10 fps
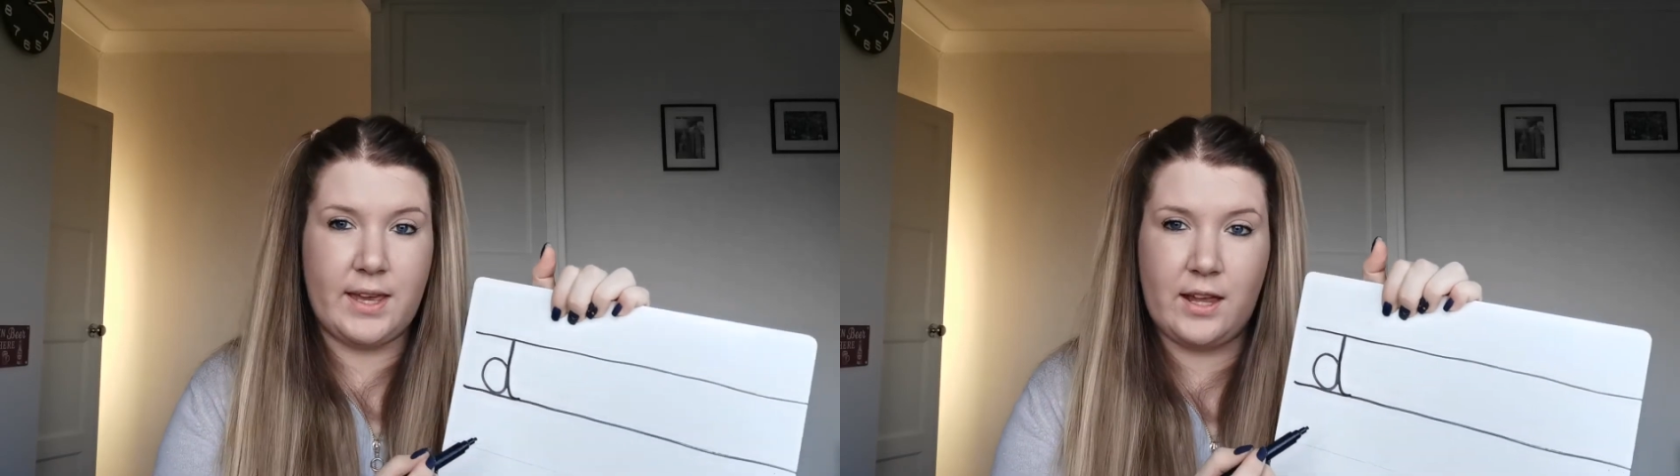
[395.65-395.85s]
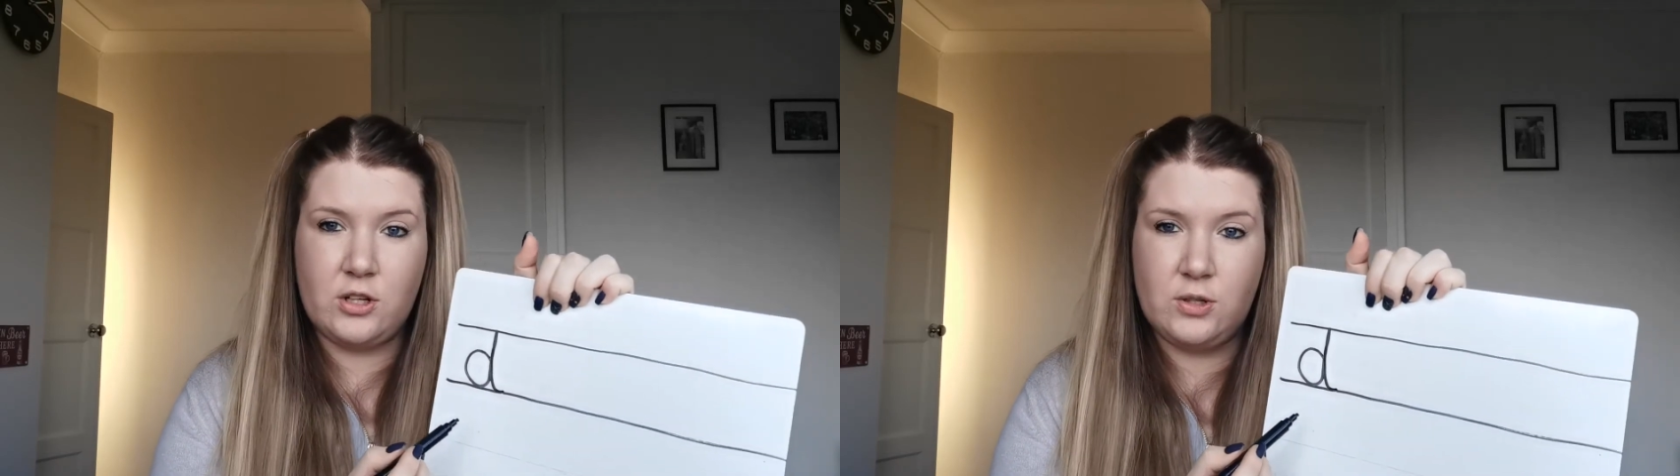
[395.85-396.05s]

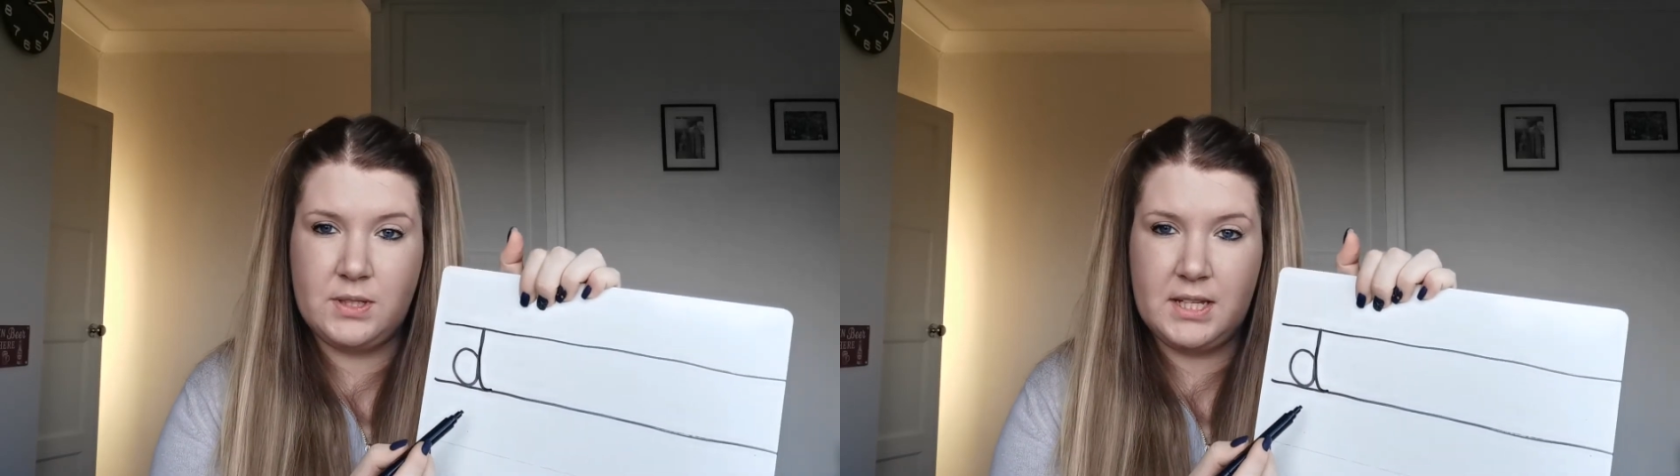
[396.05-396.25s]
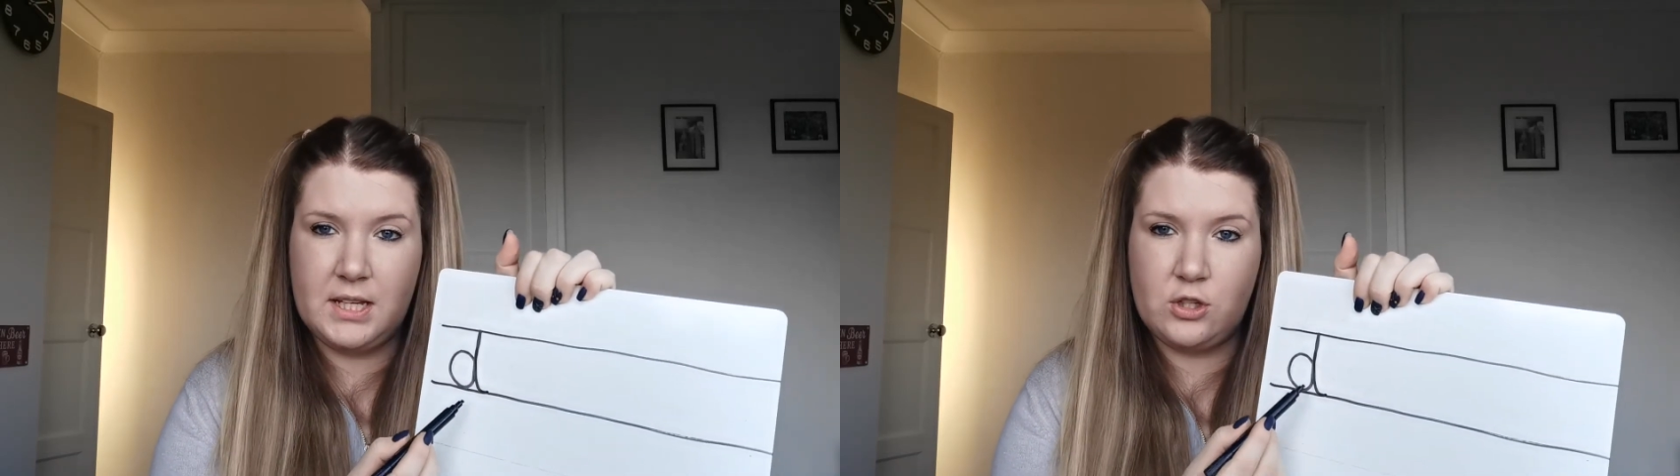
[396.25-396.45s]
Can you
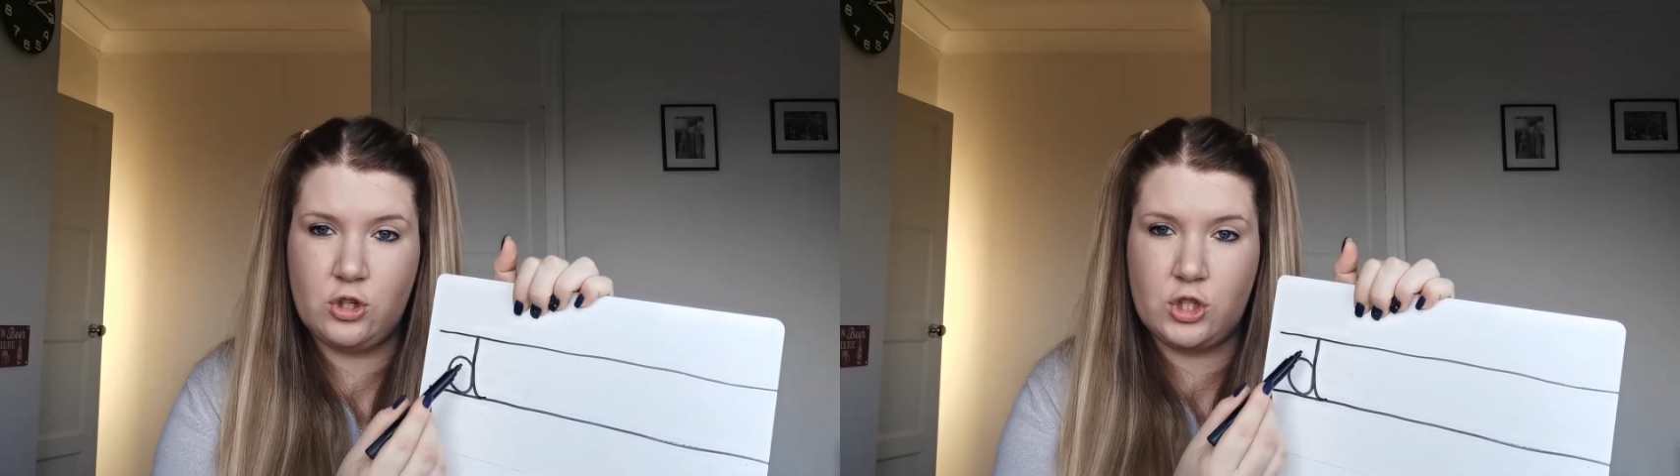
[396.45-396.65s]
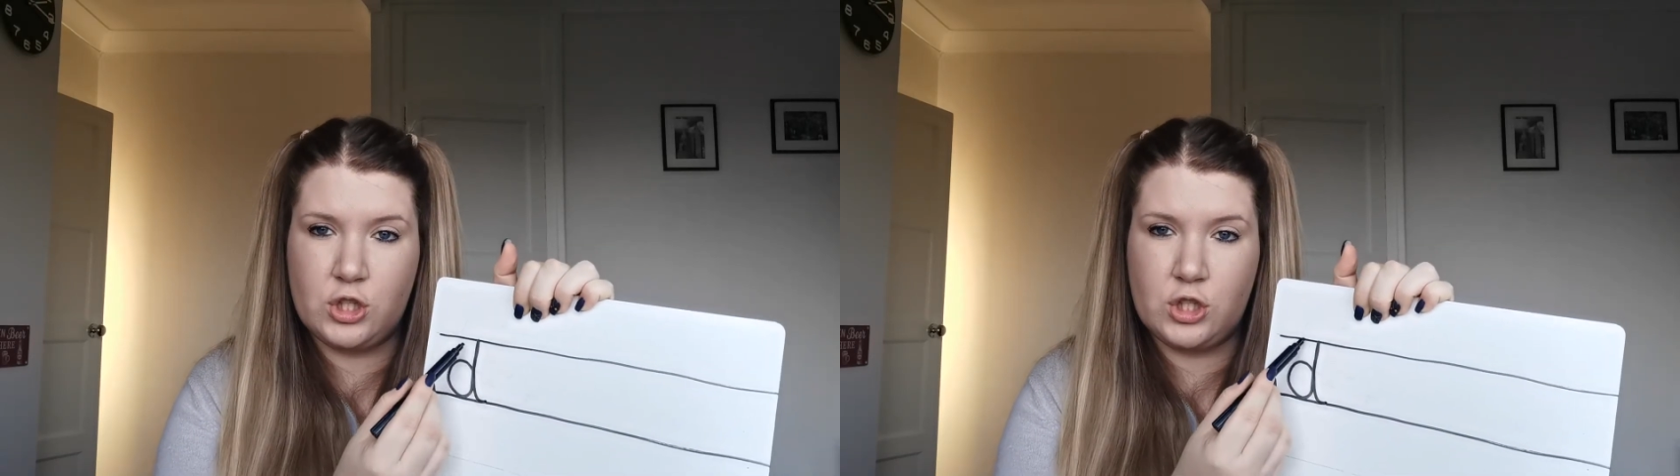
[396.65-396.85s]
see it
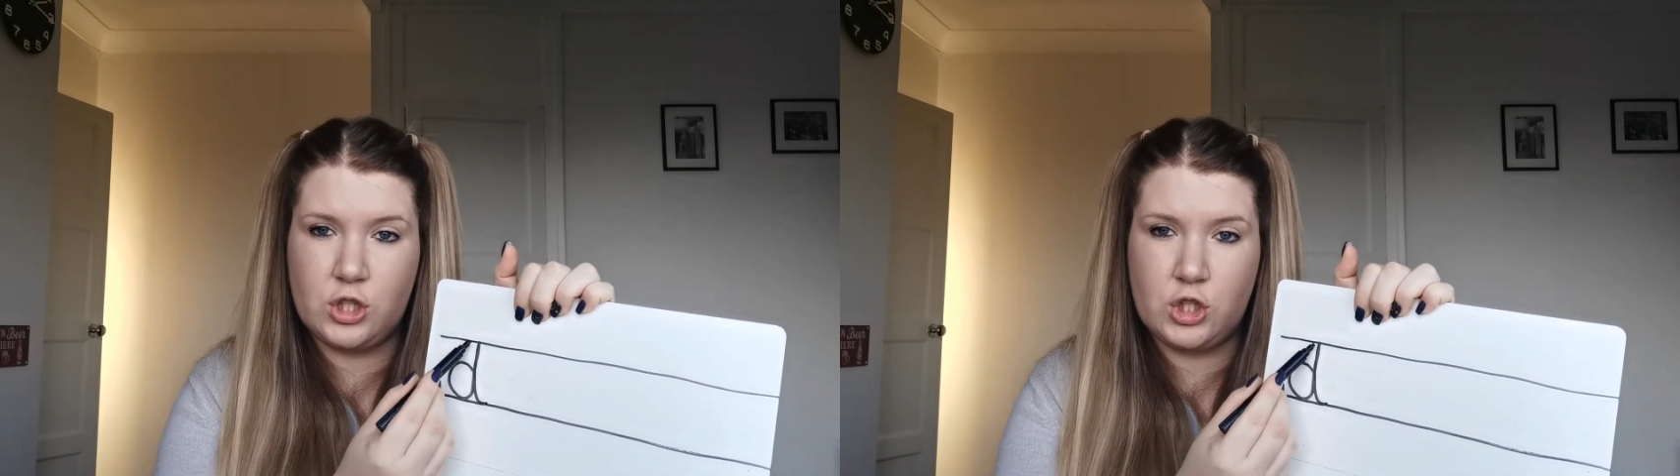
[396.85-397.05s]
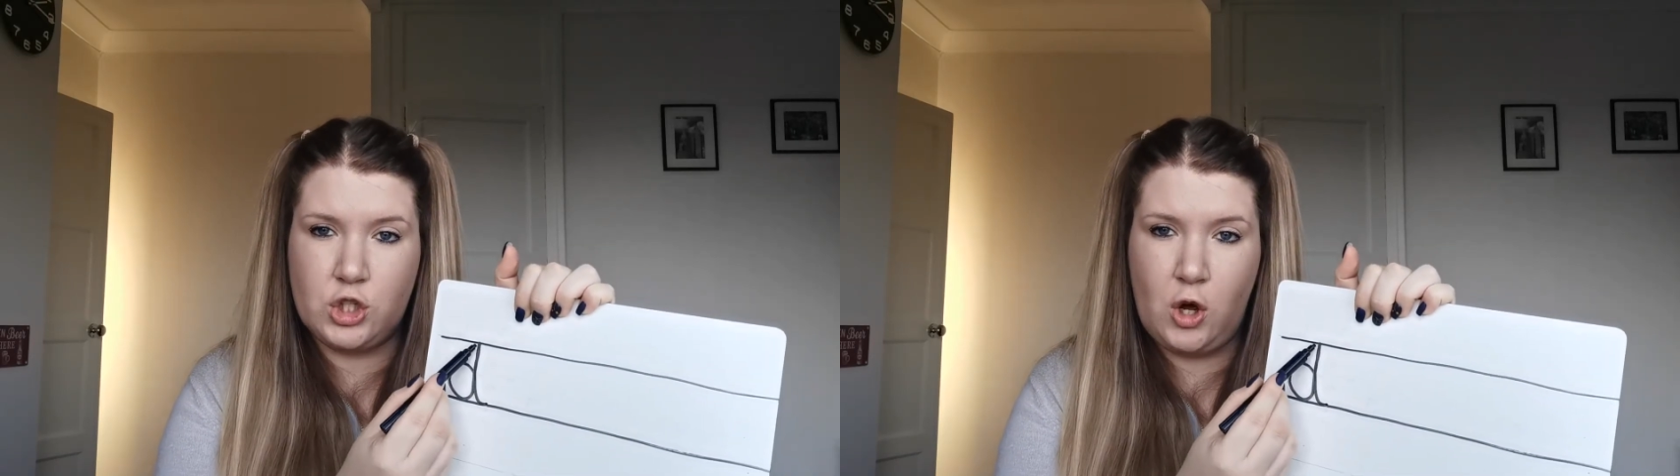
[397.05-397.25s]
touches
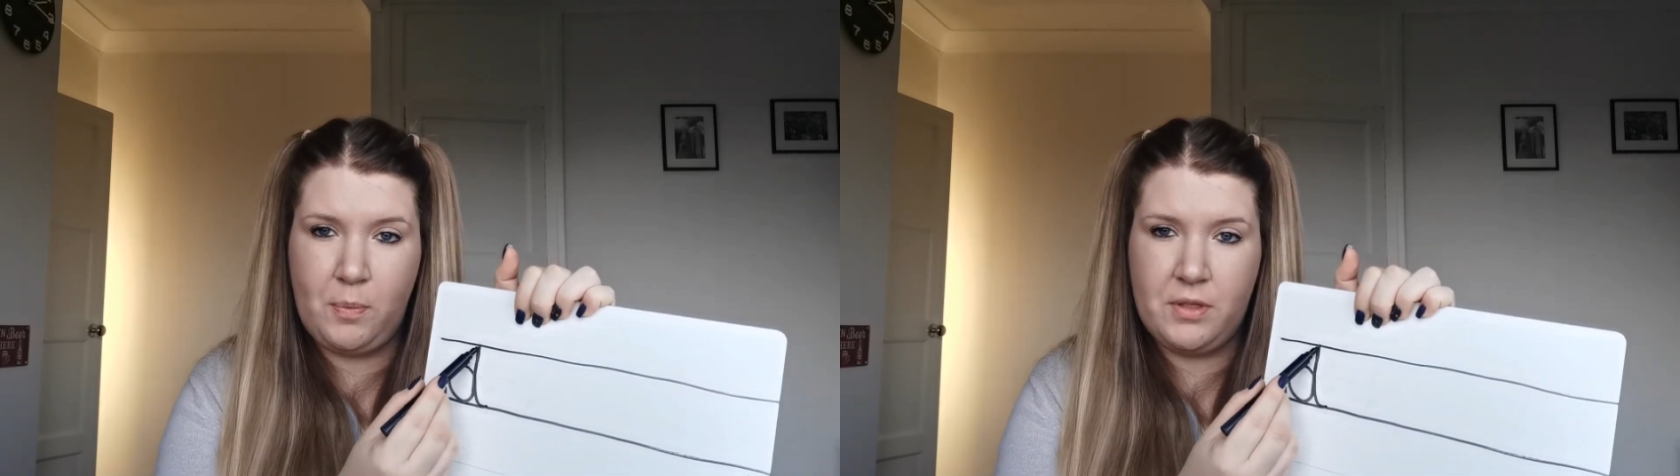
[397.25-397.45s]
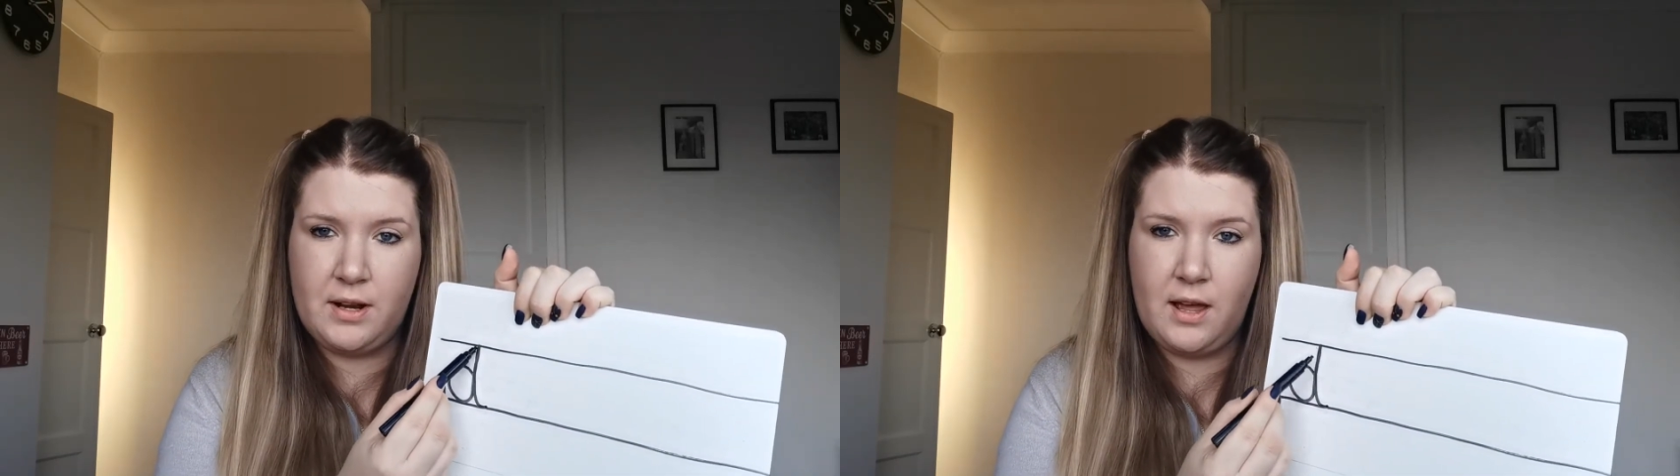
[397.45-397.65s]
the
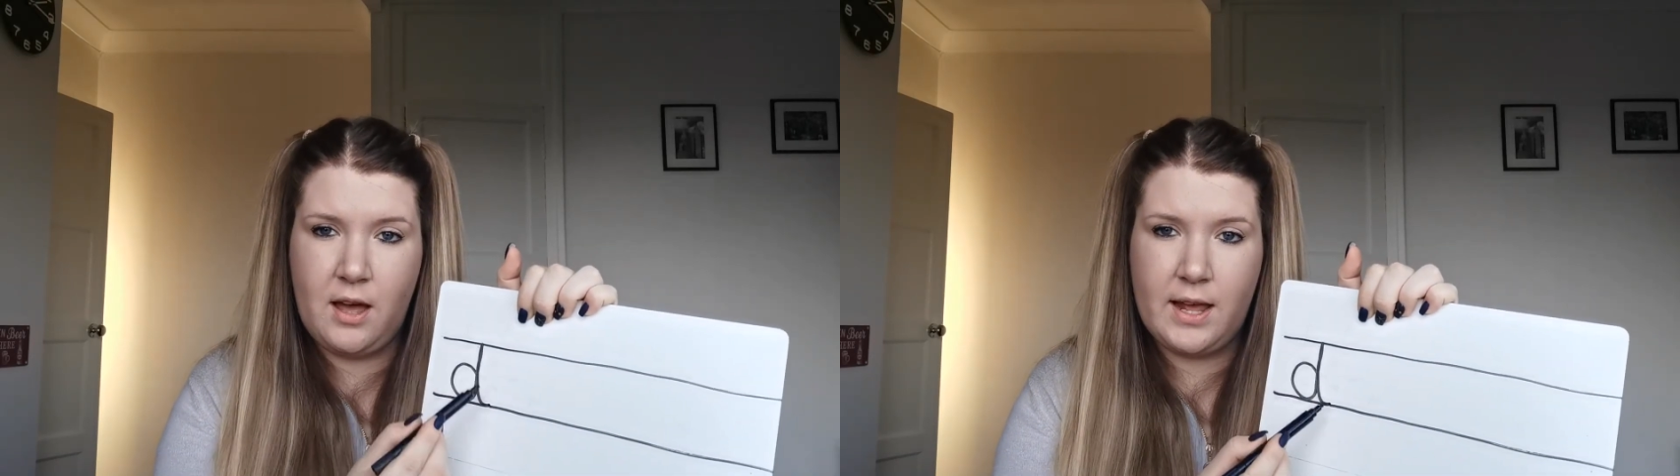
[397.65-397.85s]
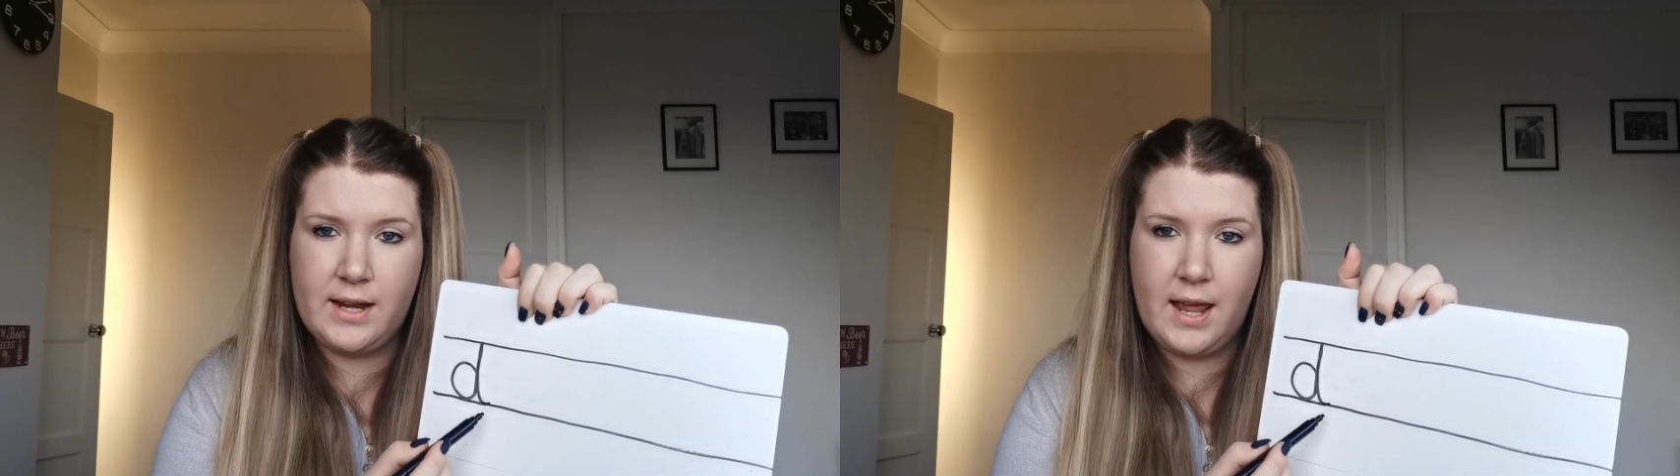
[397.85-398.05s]
top of the
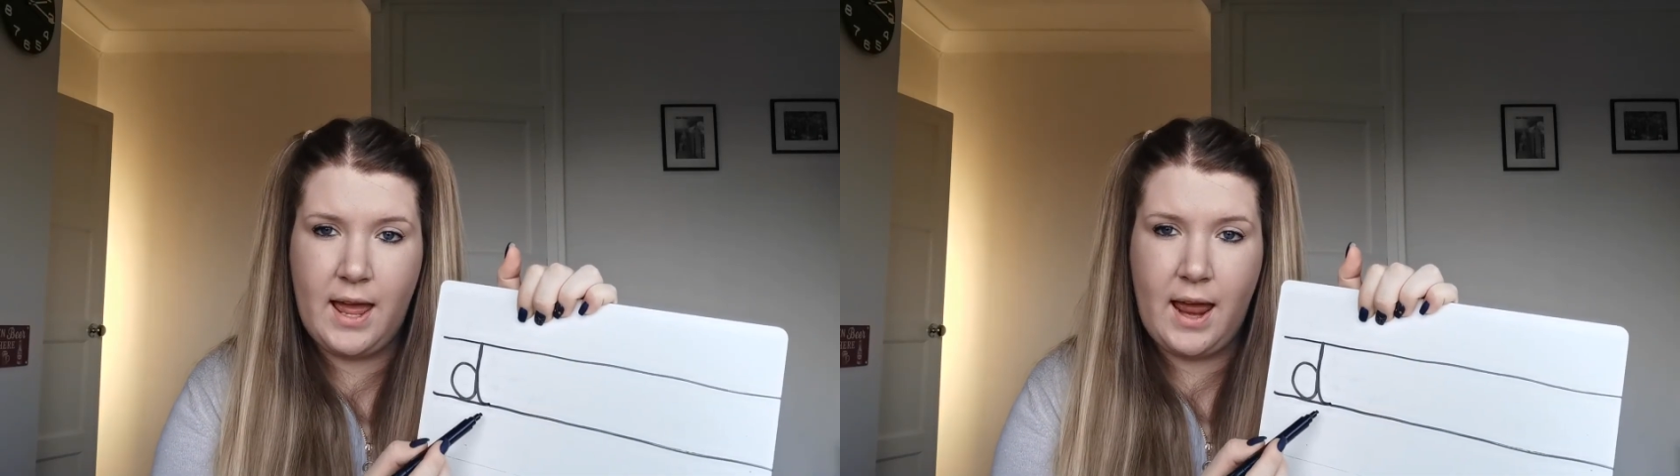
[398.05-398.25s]
line